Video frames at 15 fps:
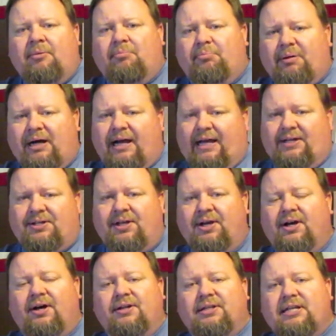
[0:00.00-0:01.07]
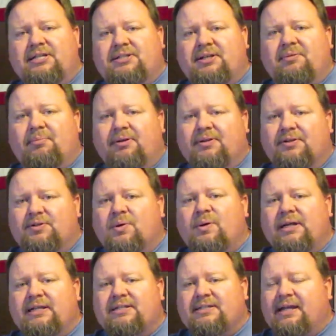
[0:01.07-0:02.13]
But on December the
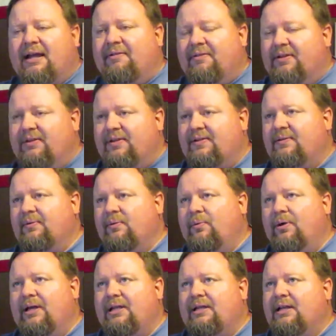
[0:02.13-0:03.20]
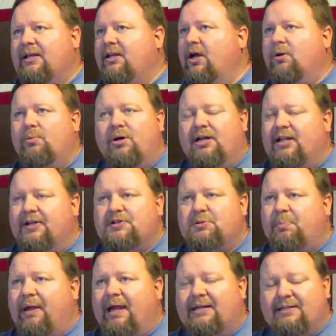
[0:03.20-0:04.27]
27th, when no one
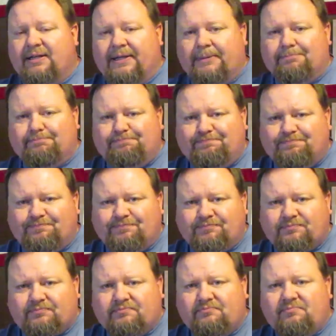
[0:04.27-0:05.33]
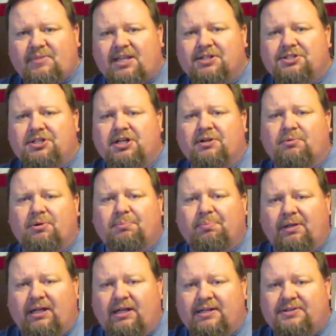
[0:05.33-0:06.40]
expected it, General
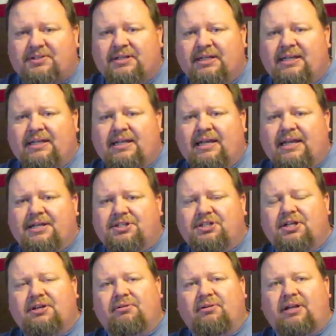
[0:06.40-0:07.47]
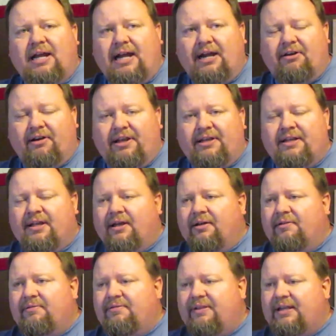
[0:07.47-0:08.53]
Blunt and General Herron
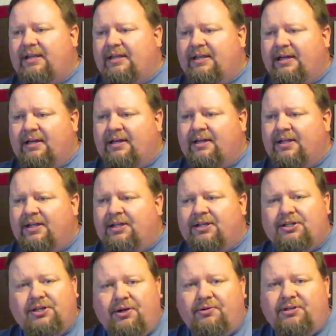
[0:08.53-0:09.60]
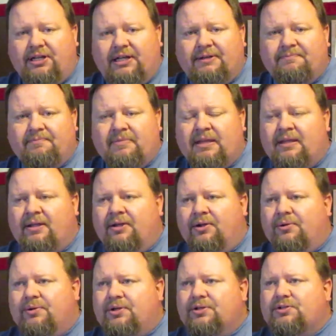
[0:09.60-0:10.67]
of the Union,
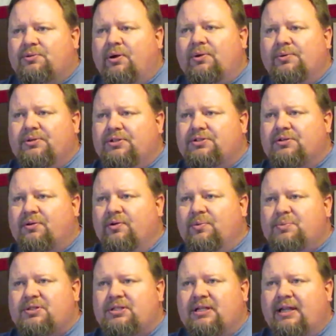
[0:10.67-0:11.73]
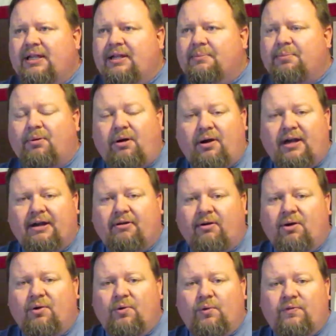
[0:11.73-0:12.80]
who controlled the troops in Prairie
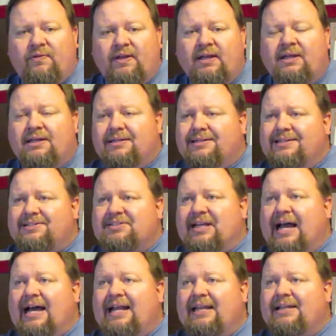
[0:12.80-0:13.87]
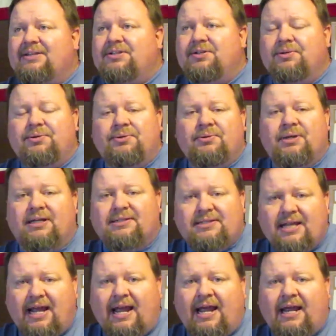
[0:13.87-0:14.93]
Grove, decided to
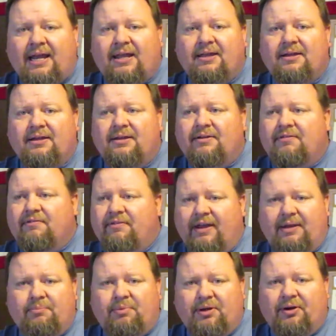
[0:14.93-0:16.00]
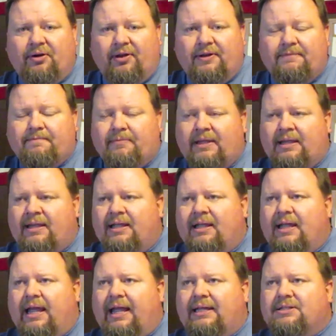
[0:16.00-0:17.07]
attack Van Buren.
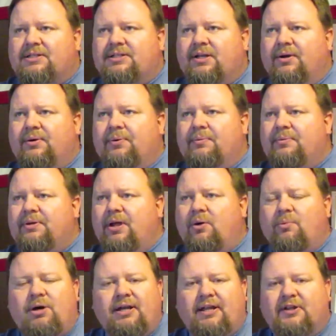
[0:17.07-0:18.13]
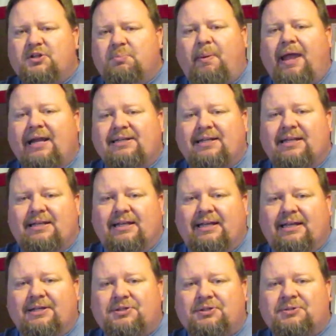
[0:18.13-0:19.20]
And so no one expected
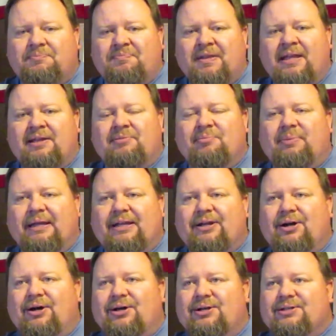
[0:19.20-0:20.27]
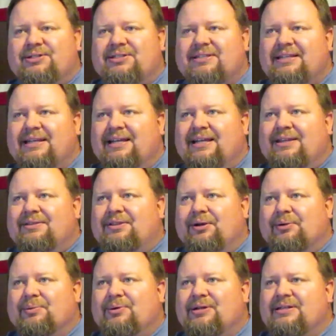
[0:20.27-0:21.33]
this because
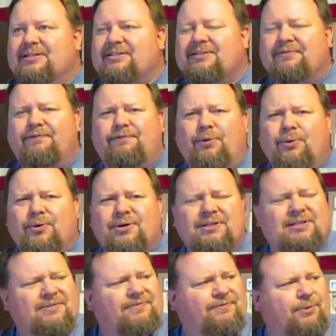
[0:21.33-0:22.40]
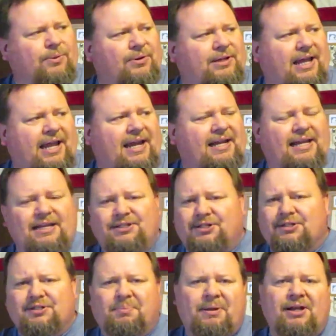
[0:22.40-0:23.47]
there was 4 to 8
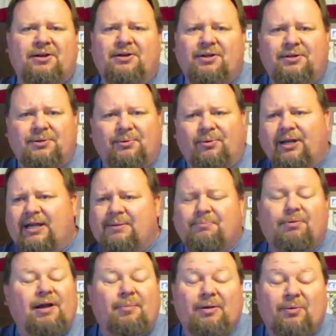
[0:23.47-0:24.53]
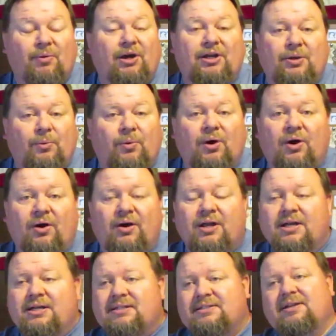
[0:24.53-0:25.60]
inches, depending on who you read and probably where you
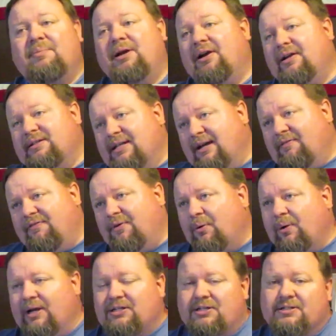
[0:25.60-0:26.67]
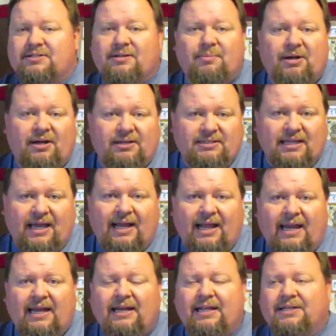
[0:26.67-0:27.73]
were. Some areas got 4 inches, some areas
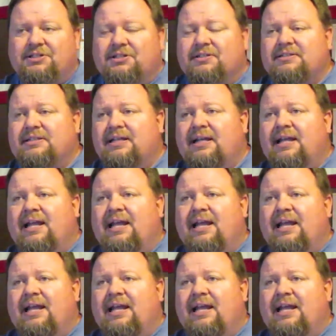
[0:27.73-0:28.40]
got 8 inches.